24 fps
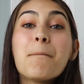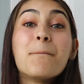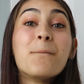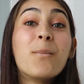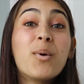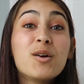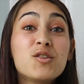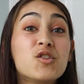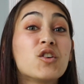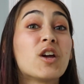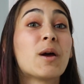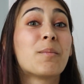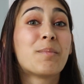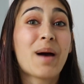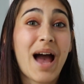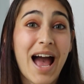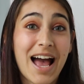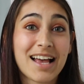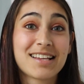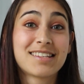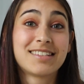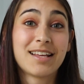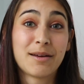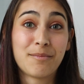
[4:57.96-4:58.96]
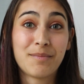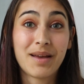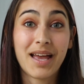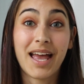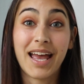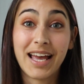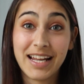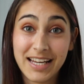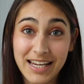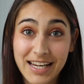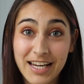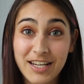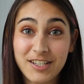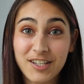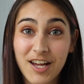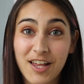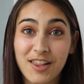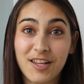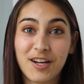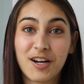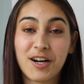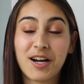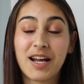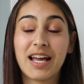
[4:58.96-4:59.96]
once you get past them hating each
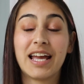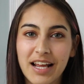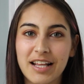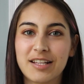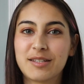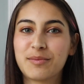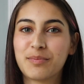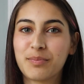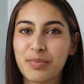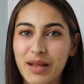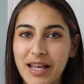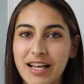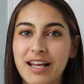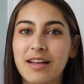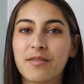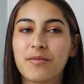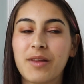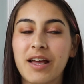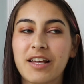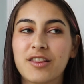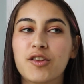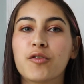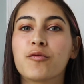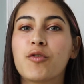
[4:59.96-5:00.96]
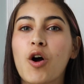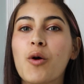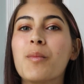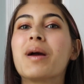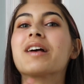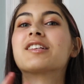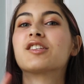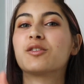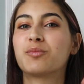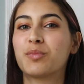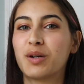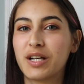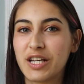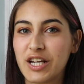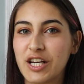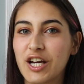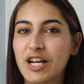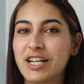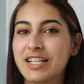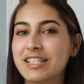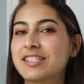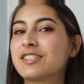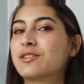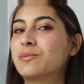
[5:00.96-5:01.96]
other, it's like the romance is pretty
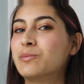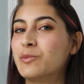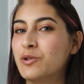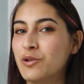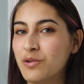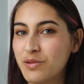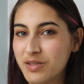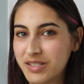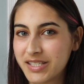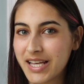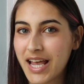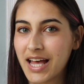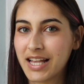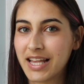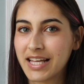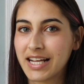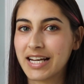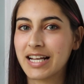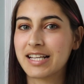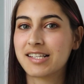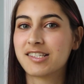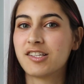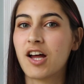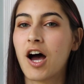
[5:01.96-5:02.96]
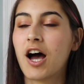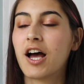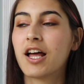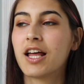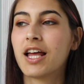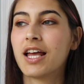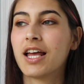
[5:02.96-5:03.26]
good. It's smooth sailing. It's not